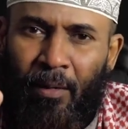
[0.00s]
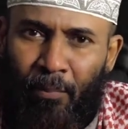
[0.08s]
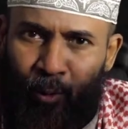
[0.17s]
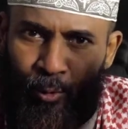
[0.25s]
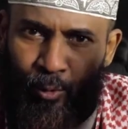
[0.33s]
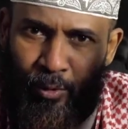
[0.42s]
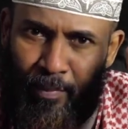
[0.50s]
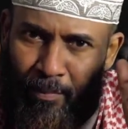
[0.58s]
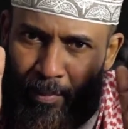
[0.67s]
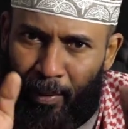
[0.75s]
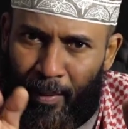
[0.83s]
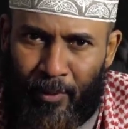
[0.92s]
Because
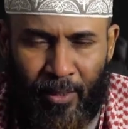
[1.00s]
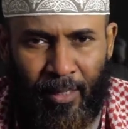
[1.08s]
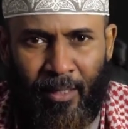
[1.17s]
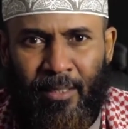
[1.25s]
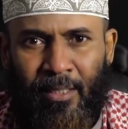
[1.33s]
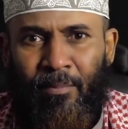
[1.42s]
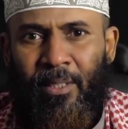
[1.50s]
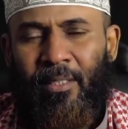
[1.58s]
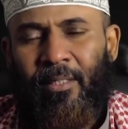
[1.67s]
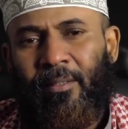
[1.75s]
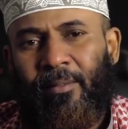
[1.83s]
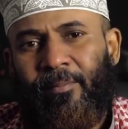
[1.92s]
remember Muhammad Sallallahu Alaihi Wasallam says,